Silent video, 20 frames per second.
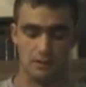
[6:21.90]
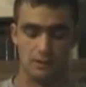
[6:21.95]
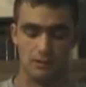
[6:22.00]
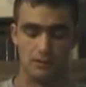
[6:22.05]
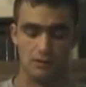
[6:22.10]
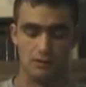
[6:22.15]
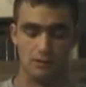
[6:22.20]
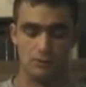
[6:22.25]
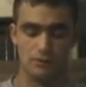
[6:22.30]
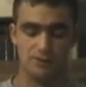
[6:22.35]

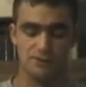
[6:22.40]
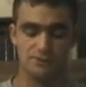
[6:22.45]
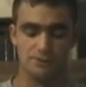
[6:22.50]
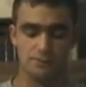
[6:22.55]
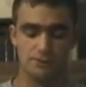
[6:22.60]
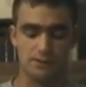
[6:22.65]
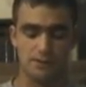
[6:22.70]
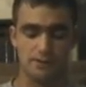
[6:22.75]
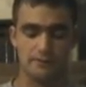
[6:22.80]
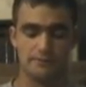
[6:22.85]
are always
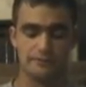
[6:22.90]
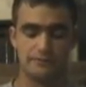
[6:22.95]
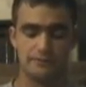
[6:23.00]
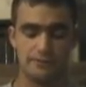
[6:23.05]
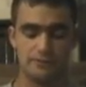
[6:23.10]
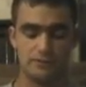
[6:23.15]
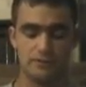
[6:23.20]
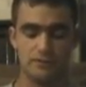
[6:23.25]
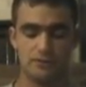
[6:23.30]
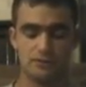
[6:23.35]

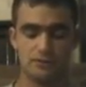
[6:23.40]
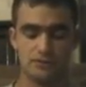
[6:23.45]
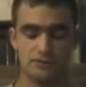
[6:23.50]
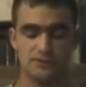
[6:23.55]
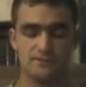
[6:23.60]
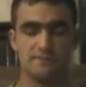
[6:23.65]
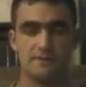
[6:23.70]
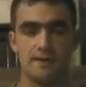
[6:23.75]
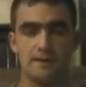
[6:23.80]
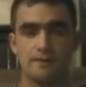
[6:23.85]
pronounced in Yiddish
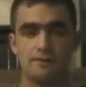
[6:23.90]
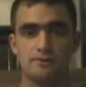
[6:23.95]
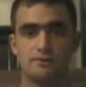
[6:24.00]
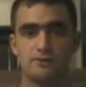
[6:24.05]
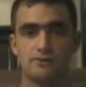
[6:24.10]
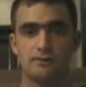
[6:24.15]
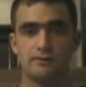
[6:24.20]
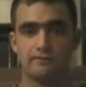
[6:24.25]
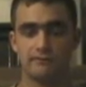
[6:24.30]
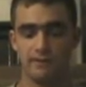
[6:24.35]
and
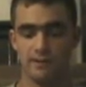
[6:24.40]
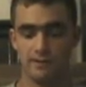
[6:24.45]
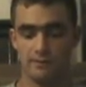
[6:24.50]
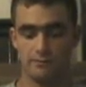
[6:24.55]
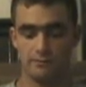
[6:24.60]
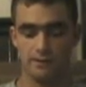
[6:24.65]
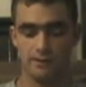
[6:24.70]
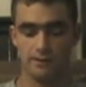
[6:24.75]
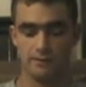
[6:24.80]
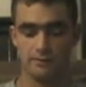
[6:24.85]
Spanish if they
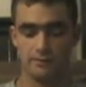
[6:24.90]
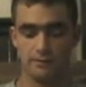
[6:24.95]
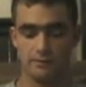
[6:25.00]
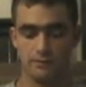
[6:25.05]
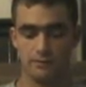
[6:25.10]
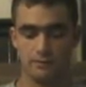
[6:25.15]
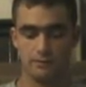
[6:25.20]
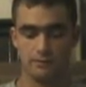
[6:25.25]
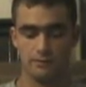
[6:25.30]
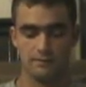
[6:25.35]
are written
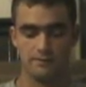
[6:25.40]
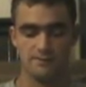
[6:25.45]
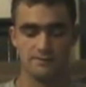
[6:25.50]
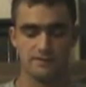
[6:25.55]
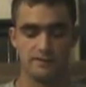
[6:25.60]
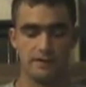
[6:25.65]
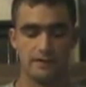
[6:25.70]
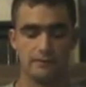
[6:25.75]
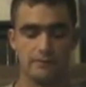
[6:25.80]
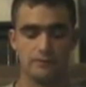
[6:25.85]
in
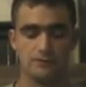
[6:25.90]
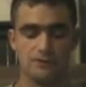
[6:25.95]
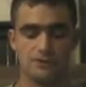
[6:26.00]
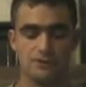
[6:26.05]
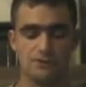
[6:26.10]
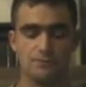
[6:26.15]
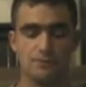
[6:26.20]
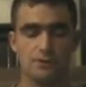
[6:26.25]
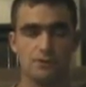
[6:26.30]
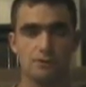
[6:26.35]
these
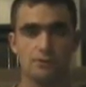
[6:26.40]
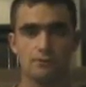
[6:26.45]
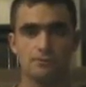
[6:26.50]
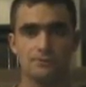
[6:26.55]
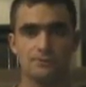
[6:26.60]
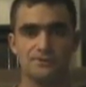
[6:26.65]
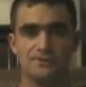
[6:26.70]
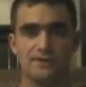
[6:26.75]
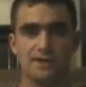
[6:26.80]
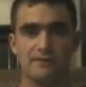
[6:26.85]
languages, but
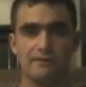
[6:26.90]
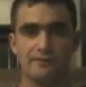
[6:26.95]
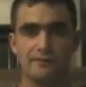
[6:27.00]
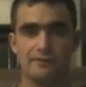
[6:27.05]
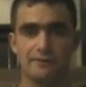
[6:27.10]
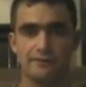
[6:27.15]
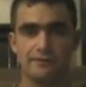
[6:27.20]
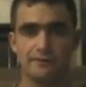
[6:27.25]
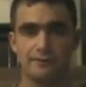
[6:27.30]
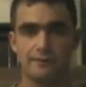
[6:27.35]
almost
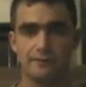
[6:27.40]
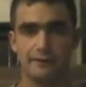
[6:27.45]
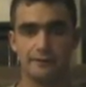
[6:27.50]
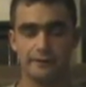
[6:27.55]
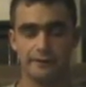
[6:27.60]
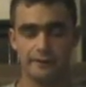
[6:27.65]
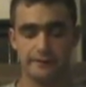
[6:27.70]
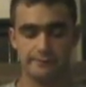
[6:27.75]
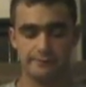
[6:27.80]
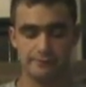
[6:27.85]
never
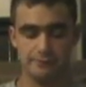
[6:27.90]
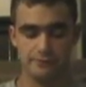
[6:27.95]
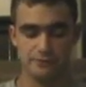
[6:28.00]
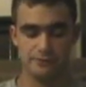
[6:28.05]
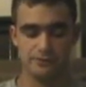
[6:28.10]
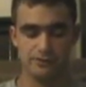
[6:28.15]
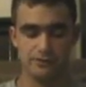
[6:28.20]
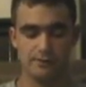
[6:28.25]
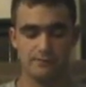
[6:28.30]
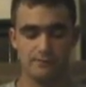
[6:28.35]
in
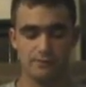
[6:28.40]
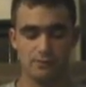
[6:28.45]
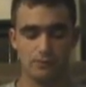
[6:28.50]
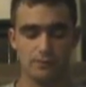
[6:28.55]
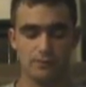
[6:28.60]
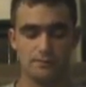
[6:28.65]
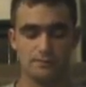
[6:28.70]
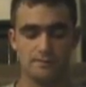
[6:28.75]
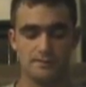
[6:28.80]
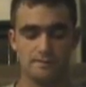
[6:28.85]
English. So you have the
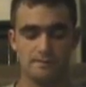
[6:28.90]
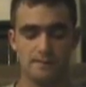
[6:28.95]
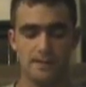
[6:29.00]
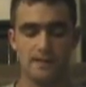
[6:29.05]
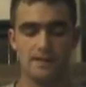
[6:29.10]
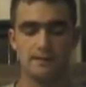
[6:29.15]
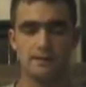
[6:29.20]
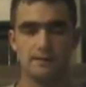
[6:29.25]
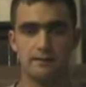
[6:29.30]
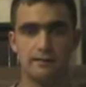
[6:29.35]
word
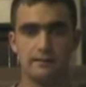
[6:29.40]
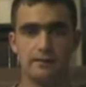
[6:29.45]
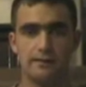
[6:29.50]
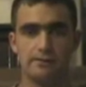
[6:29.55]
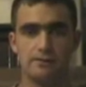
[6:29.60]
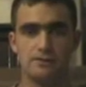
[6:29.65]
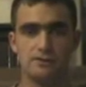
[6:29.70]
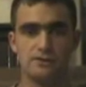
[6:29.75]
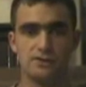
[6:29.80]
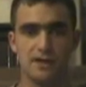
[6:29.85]
debate in
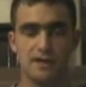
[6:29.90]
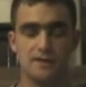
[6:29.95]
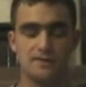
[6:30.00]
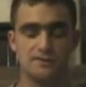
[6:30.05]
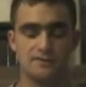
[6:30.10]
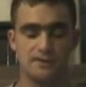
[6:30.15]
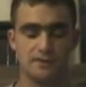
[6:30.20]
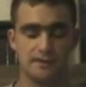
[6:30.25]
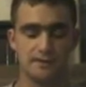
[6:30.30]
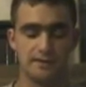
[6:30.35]
English
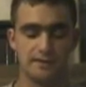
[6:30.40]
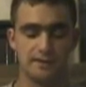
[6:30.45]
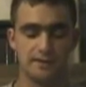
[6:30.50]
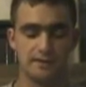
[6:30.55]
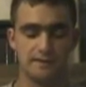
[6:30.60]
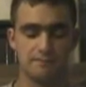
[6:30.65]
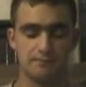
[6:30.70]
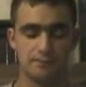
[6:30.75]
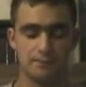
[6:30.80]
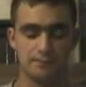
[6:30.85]
ends in an
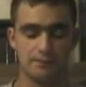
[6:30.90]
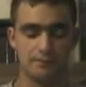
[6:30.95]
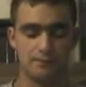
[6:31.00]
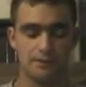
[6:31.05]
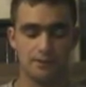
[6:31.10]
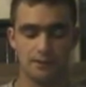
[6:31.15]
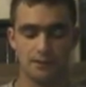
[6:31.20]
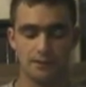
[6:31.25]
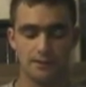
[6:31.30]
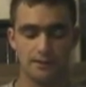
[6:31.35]
e, but